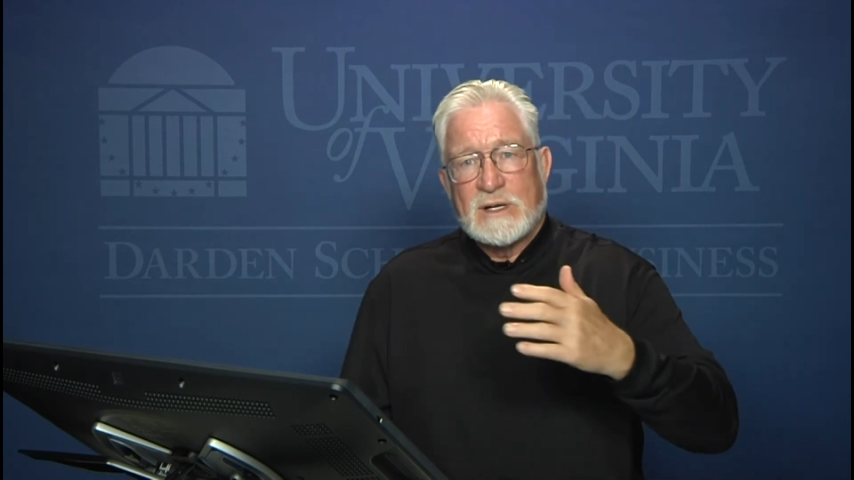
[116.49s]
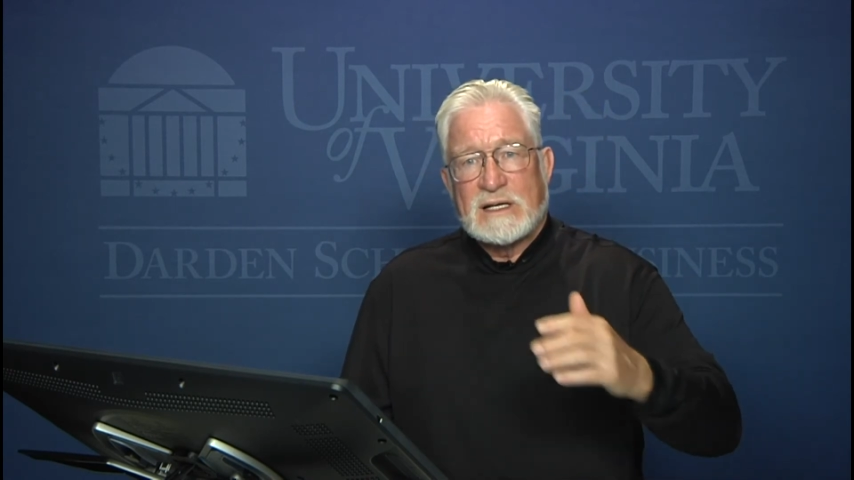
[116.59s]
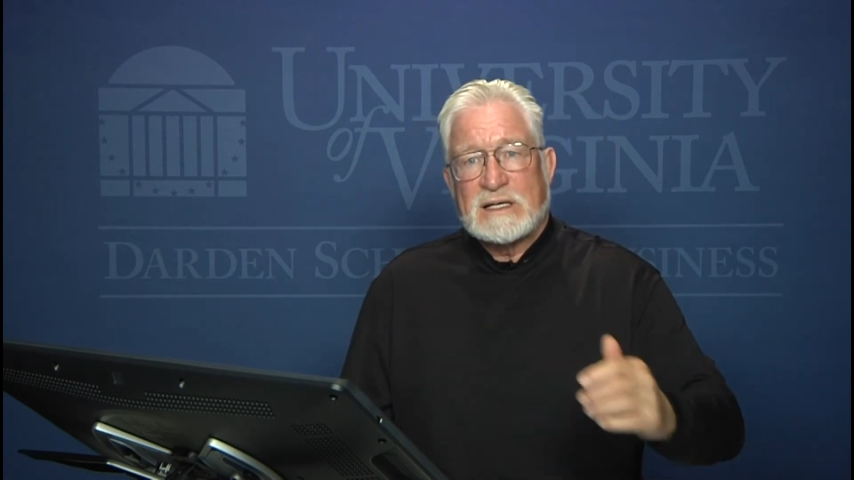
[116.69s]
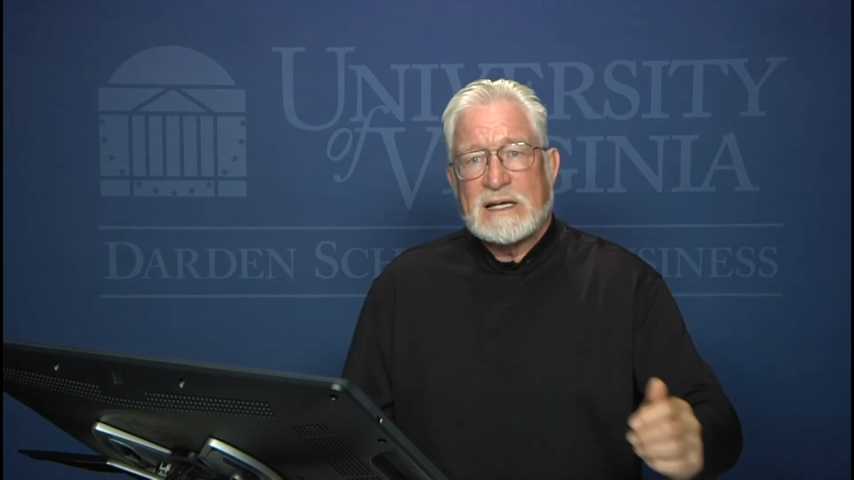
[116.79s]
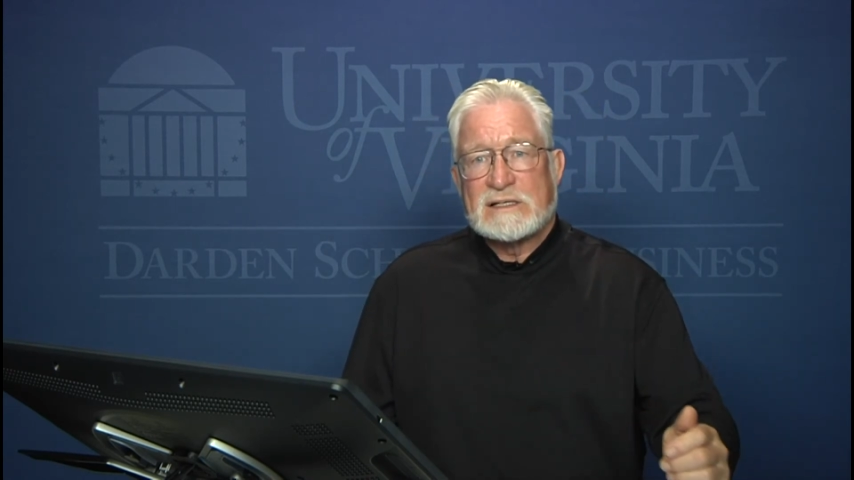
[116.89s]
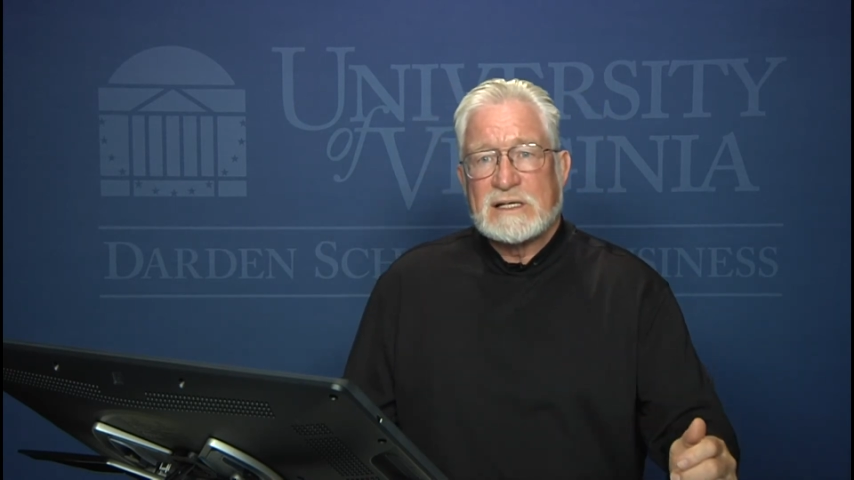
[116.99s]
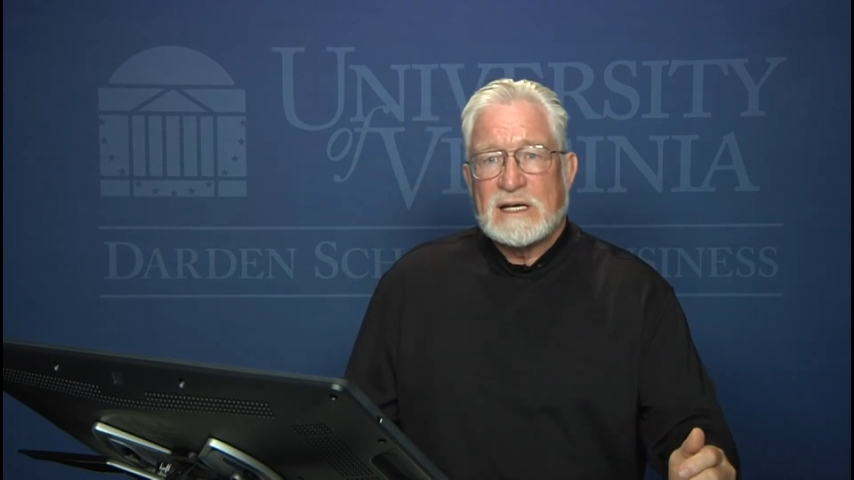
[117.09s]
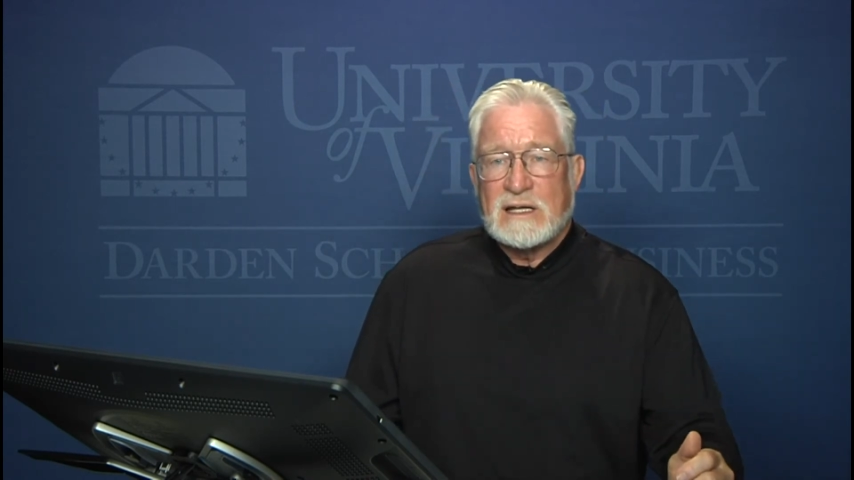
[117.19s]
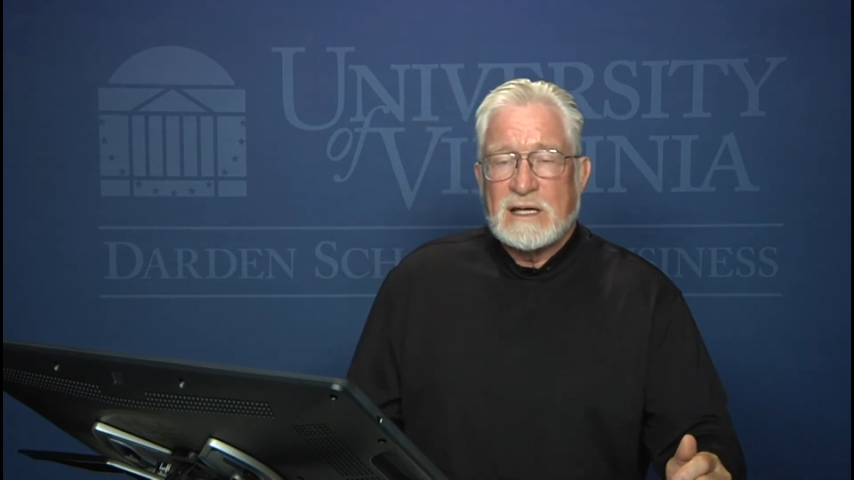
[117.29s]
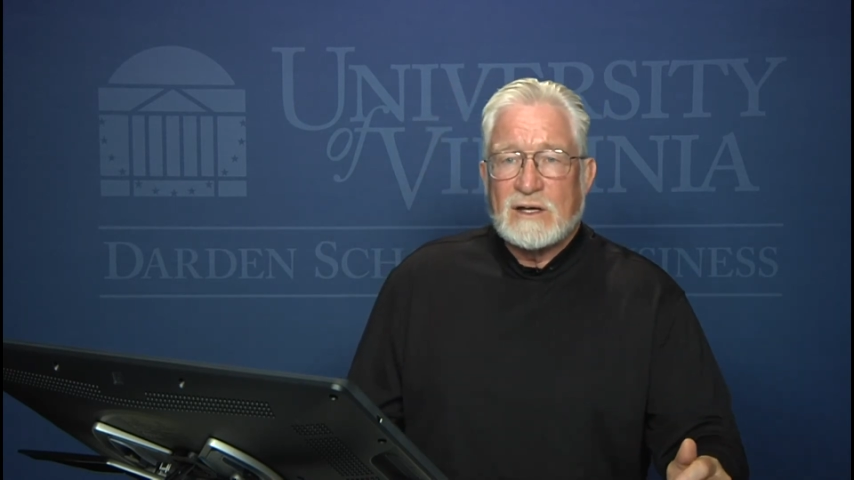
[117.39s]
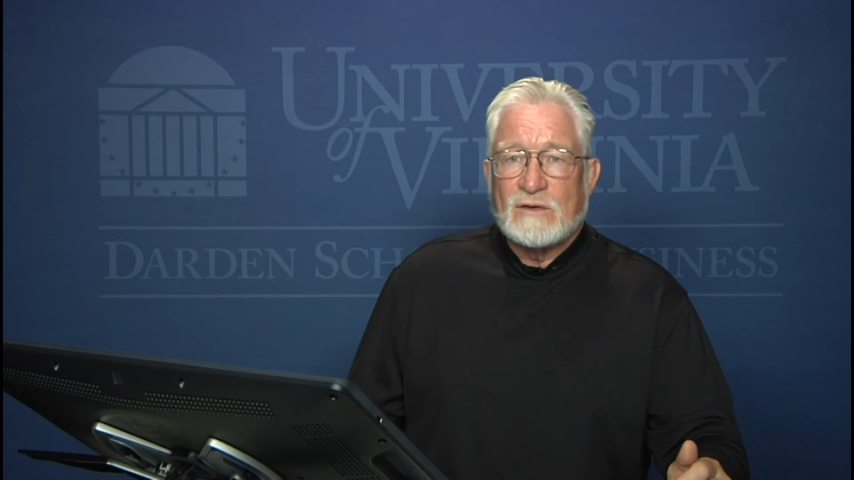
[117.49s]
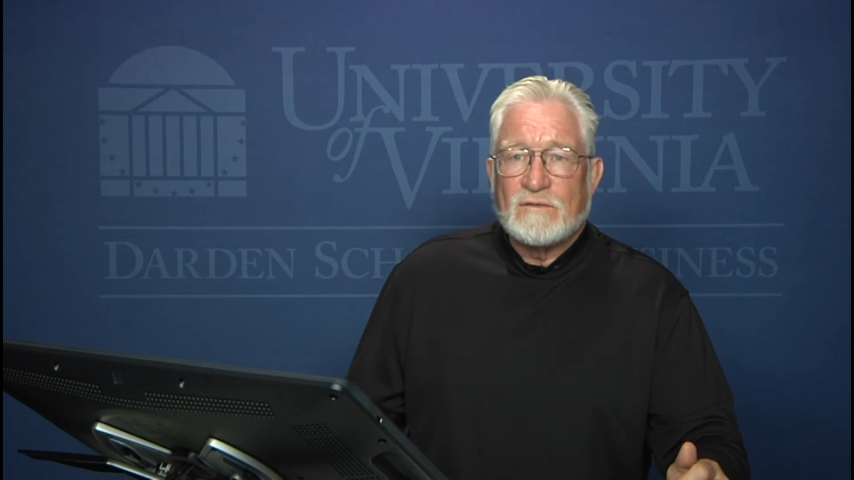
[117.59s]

intensity that you